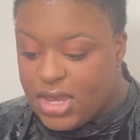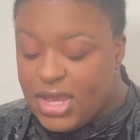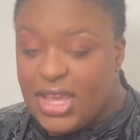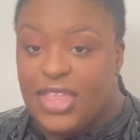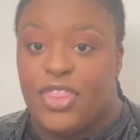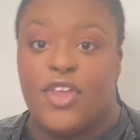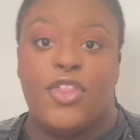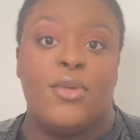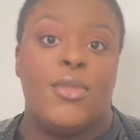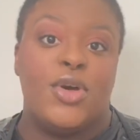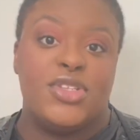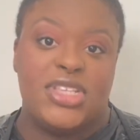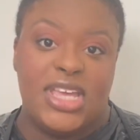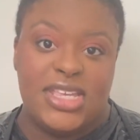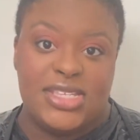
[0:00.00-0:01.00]
they're the
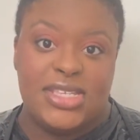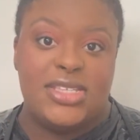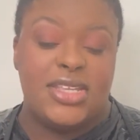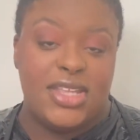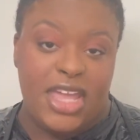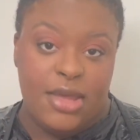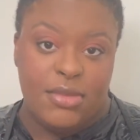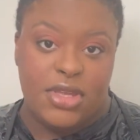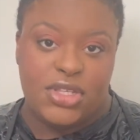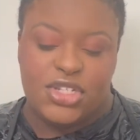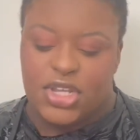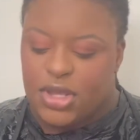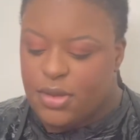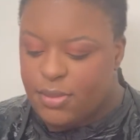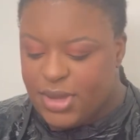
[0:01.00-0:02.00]
most easy to
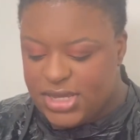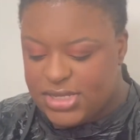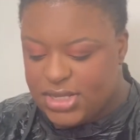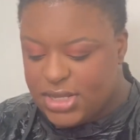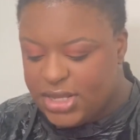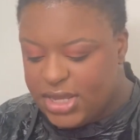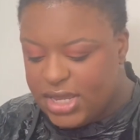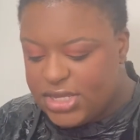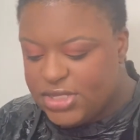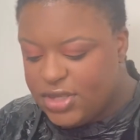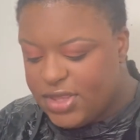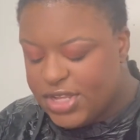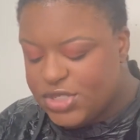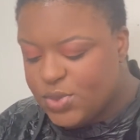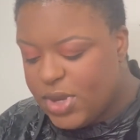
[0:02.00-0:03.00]
damage, basically. And so
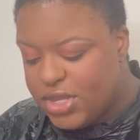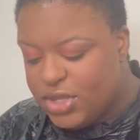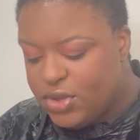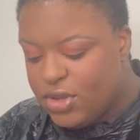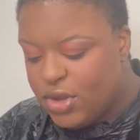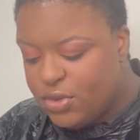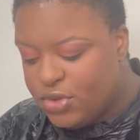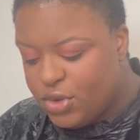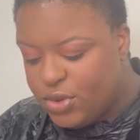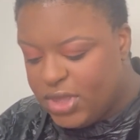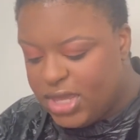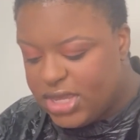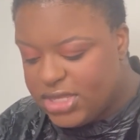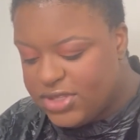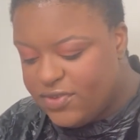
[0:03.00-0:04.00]
that's why you don't do
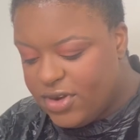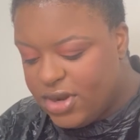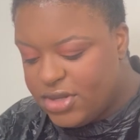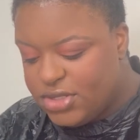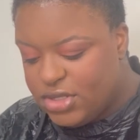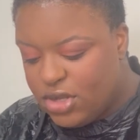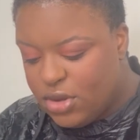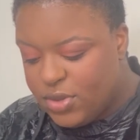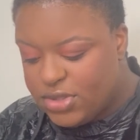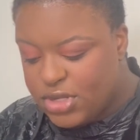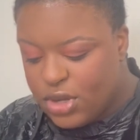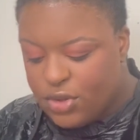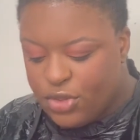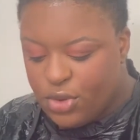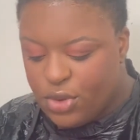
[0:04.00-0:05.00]
the ends first. You always
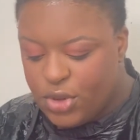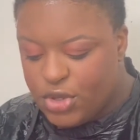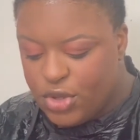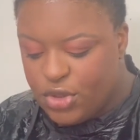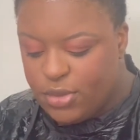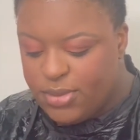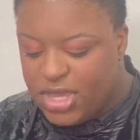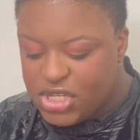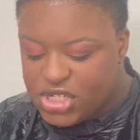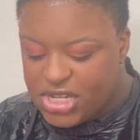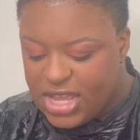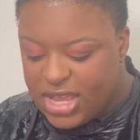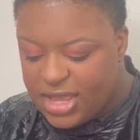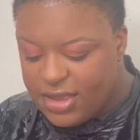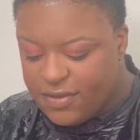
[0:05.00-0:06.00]
go through and do the mid
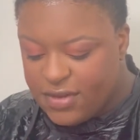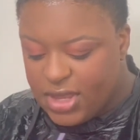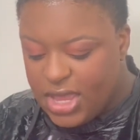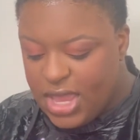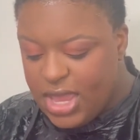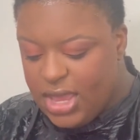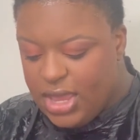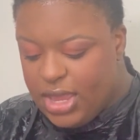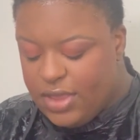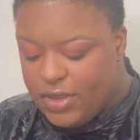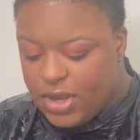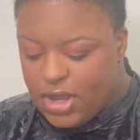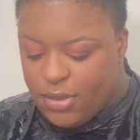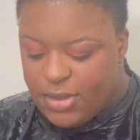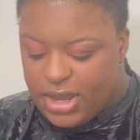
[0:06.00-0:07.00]
shaft, and then
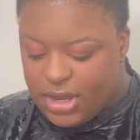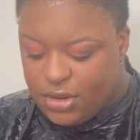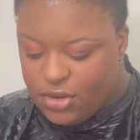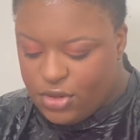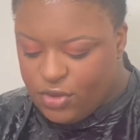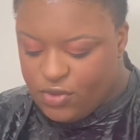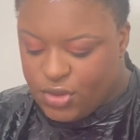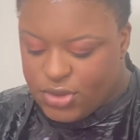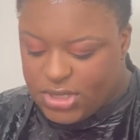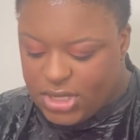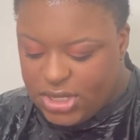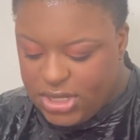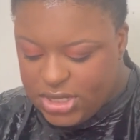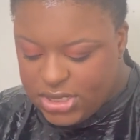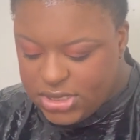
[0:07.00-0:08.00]
you come back and do the roots and
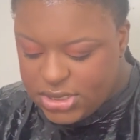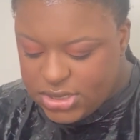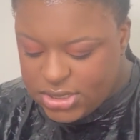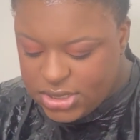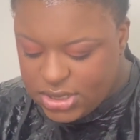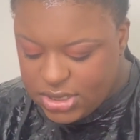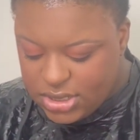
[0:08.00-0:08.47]
ends.